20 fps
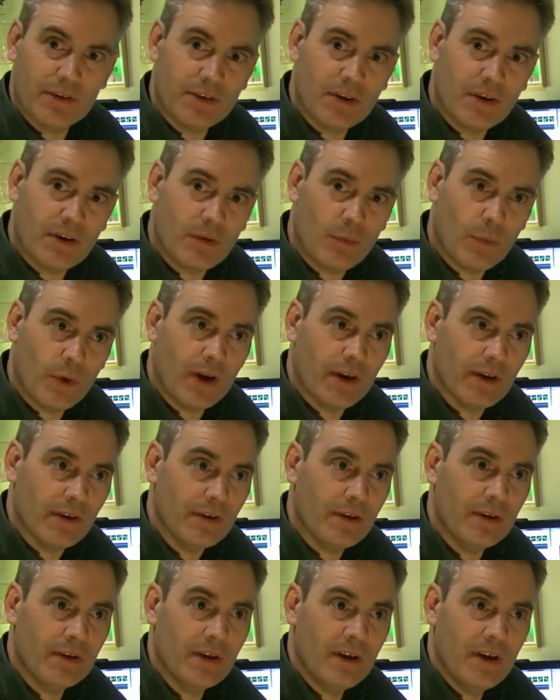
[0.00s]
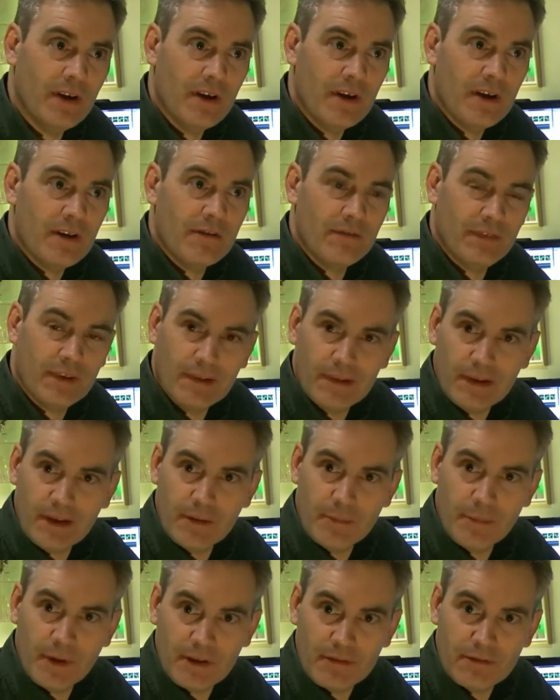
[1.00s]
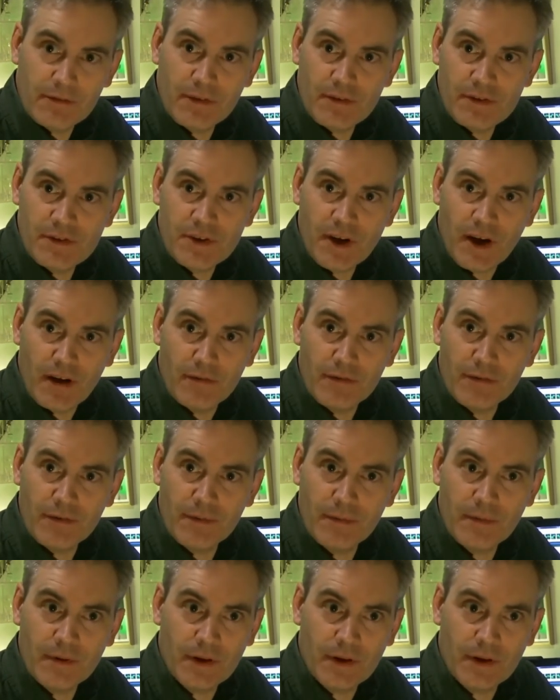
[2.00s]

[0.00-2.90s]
Dark Wheel filled in a bit of snuff.